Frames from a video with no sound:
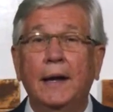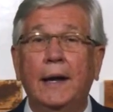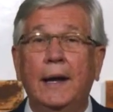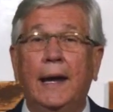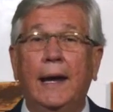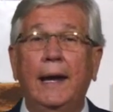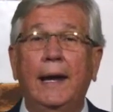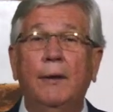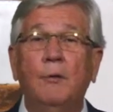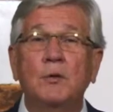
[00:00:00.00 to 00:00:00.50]

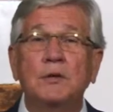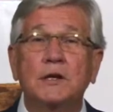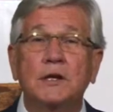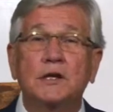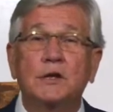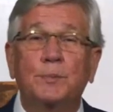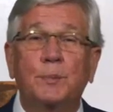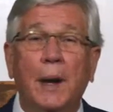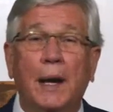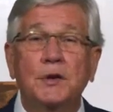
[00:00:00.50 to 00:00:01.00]
He was a
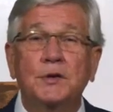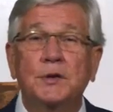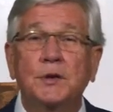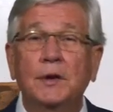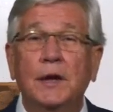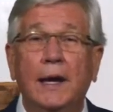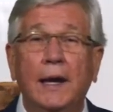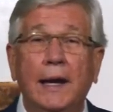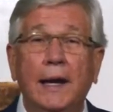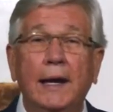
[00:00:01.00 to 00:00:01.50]
special
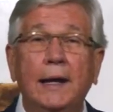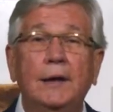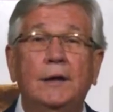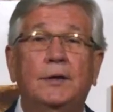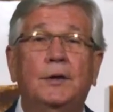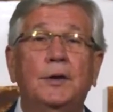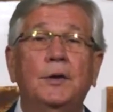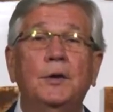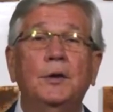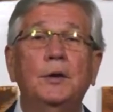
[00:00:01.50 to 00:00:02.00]
aide
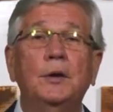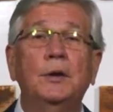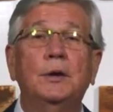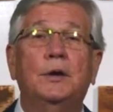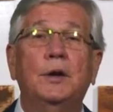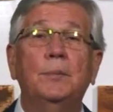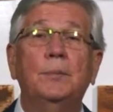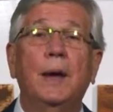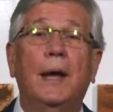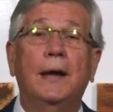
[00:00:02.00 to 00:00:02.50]
to
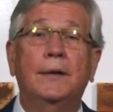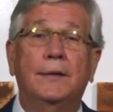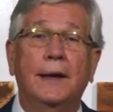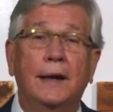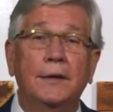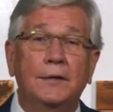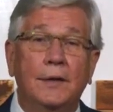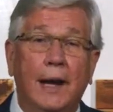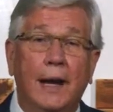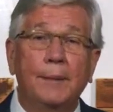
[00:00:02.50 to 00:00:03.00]
at
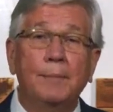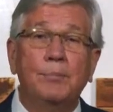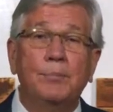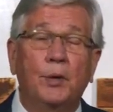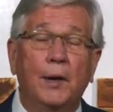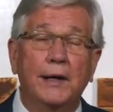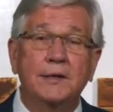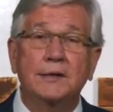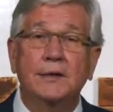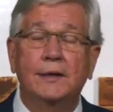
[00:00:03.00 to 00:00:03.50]
that time,
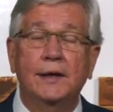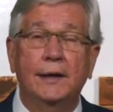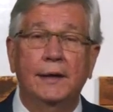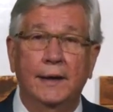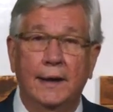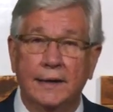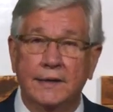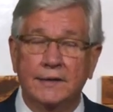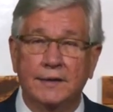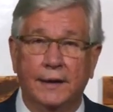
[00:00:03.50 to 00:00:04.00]
President
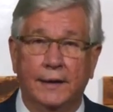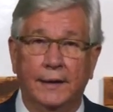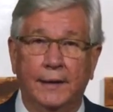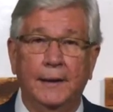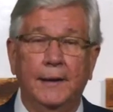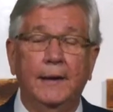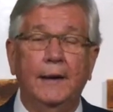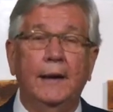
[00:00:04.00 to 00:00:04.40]
Nixon.